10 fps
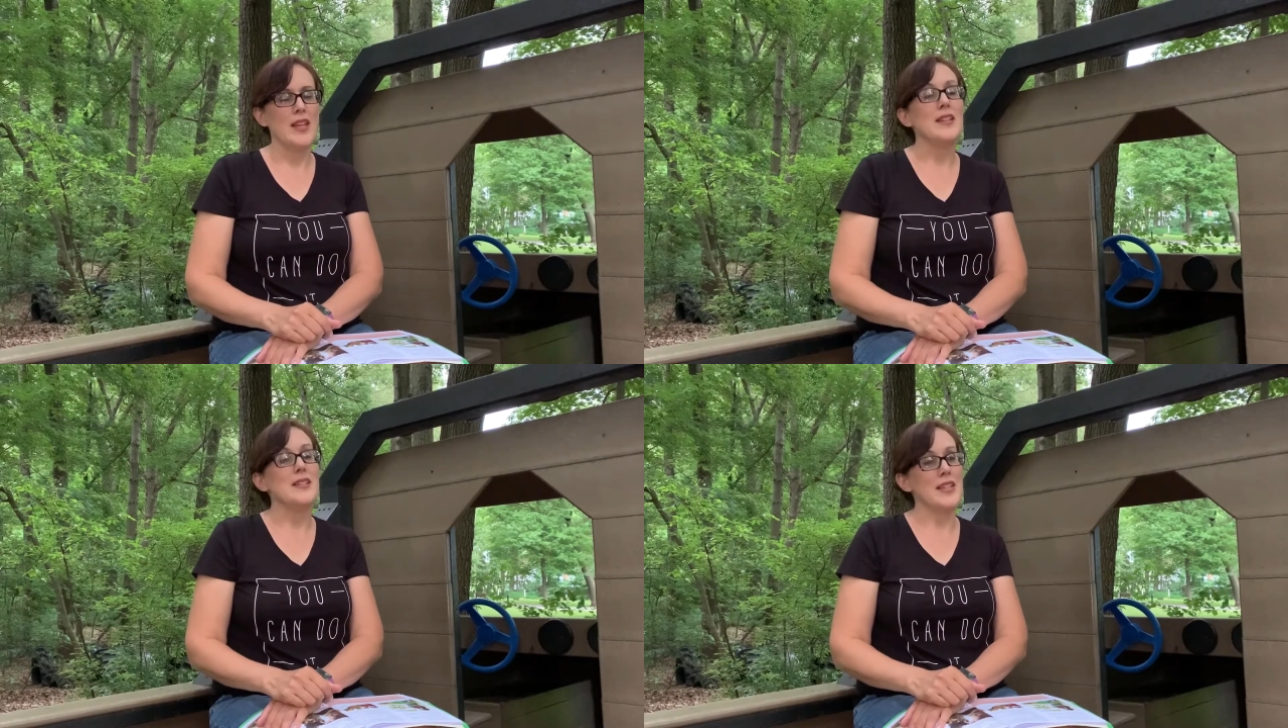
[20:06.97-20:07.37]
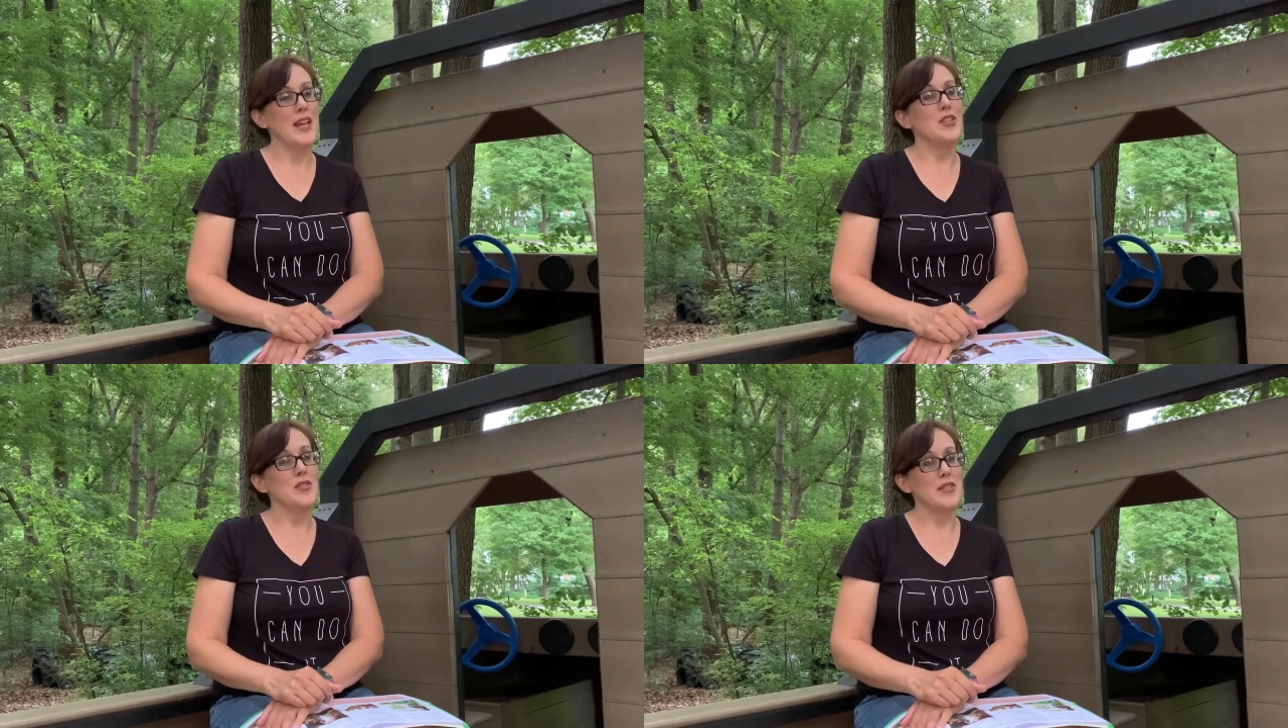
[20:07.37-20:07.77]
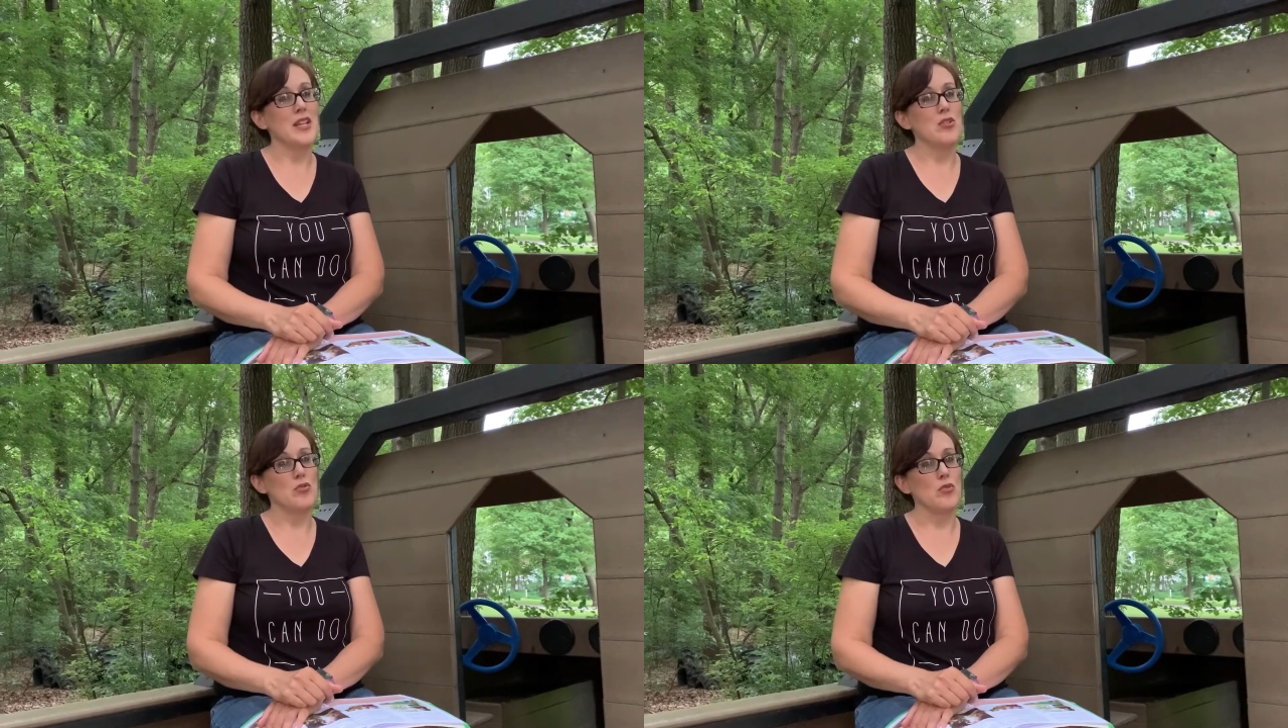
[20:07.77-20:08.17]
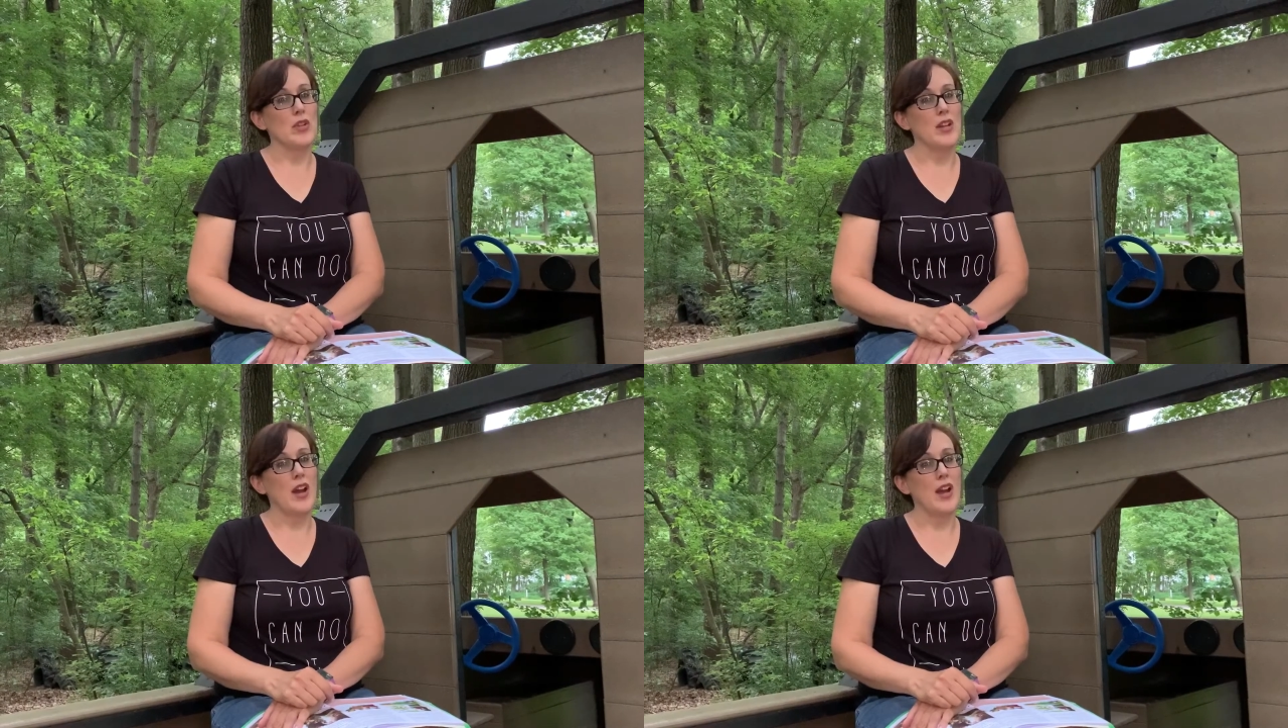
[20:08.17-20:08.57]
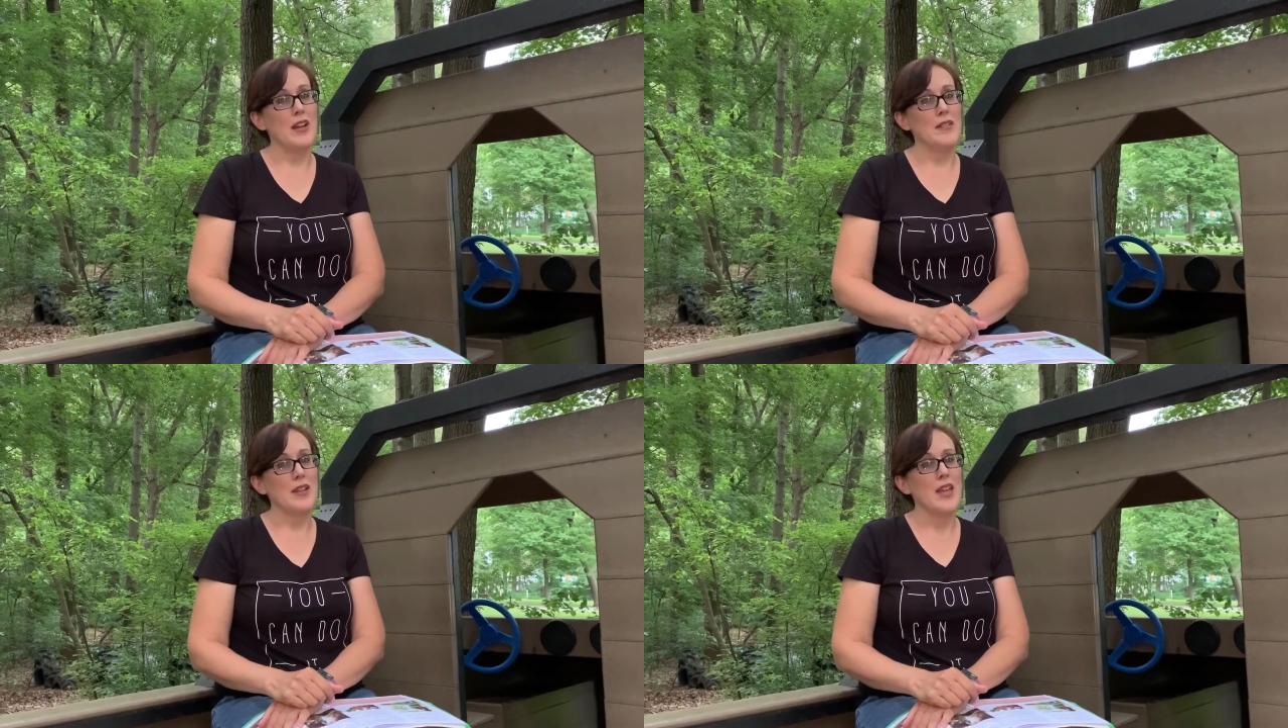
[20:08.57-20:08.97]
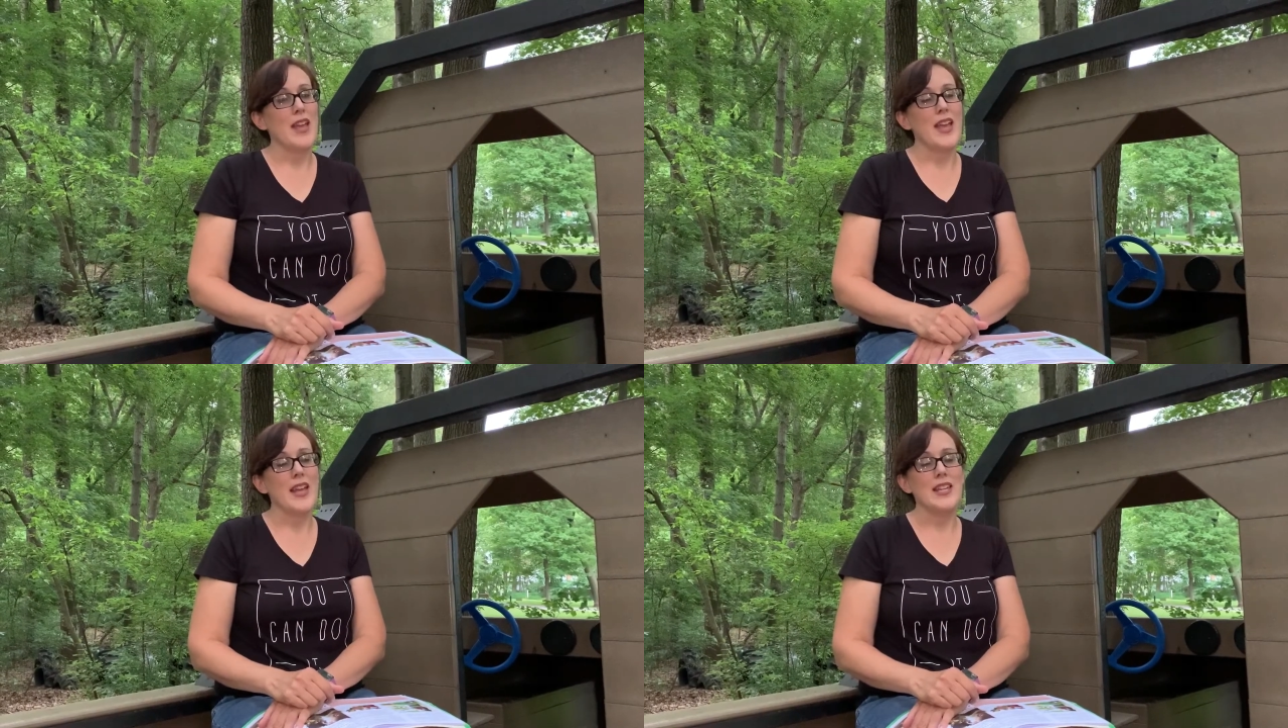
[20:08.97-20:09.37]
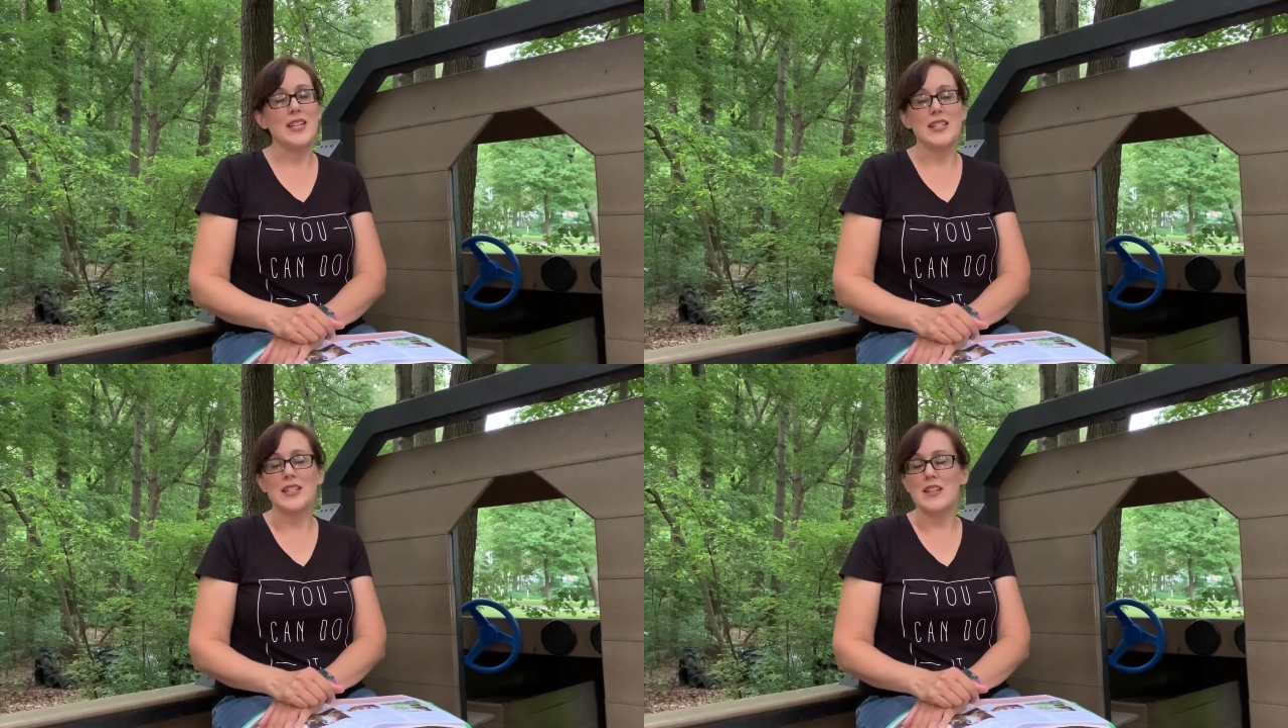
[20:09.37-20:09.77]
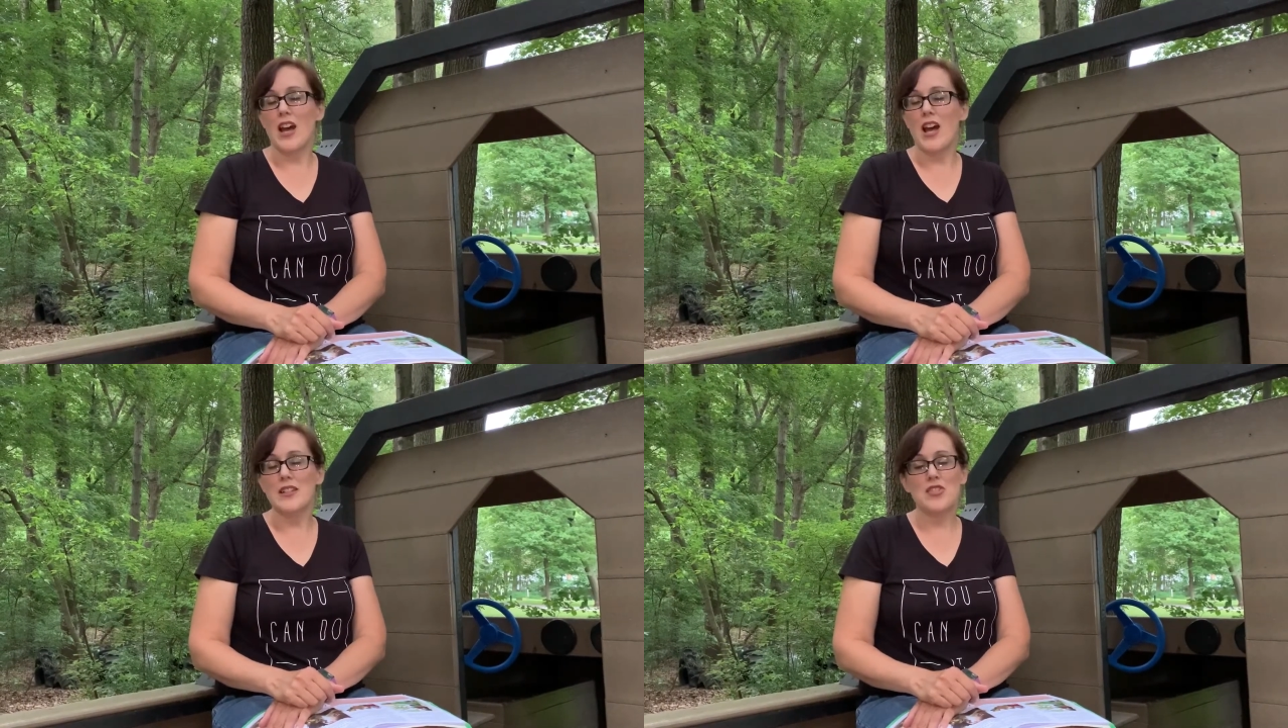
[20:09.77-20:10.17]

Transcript: Daniel stayed true to God, and he did not